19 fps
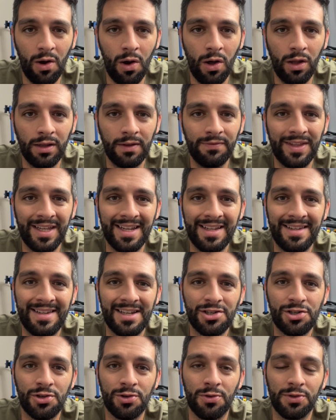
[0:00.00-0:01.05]
all of the
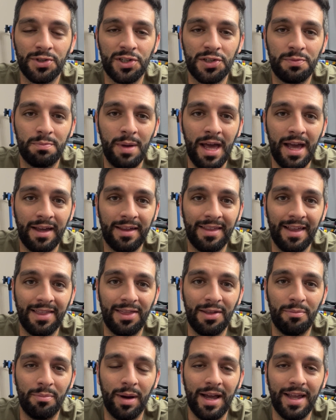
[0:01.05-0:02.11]
additional spec that
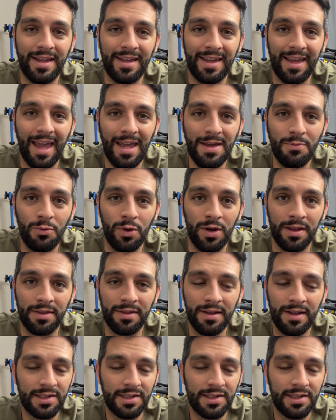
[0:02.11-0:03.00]
the bike came with.